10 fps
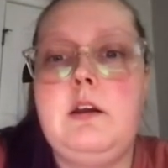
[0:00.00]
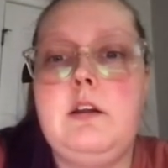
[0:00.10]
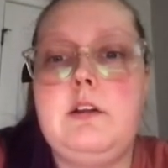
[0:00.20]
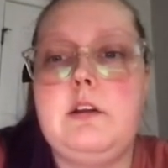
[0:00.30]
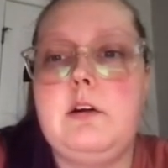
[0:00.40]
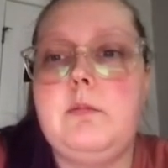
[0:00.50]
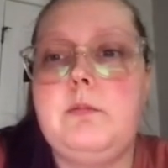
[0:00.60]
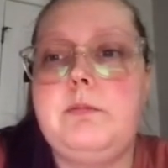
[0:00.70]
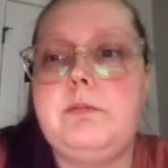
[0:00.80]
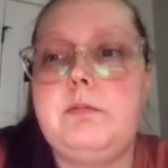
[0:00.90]
So
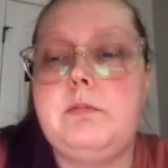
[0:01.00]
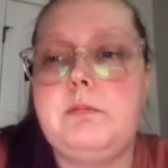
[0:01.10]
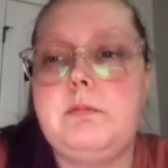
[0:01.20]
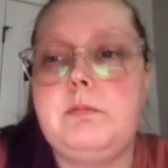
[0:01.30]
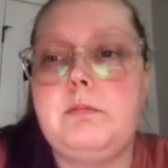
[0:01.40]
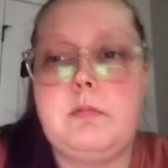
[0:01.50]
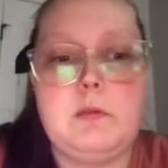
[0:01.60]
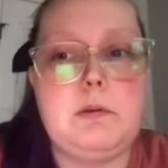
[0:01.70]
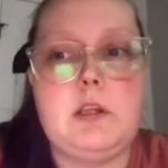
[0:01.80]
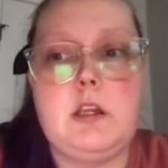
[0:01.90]

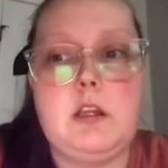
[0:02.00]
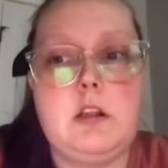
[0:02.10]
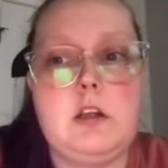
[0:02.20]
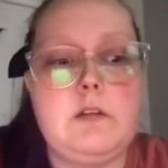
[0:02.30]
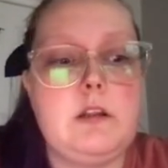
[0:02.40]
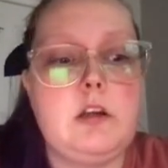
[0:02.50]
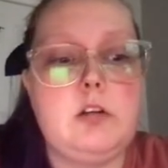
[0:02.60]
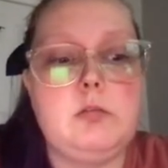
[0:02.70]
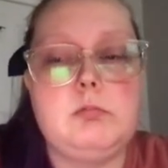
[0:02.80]
let me clear that out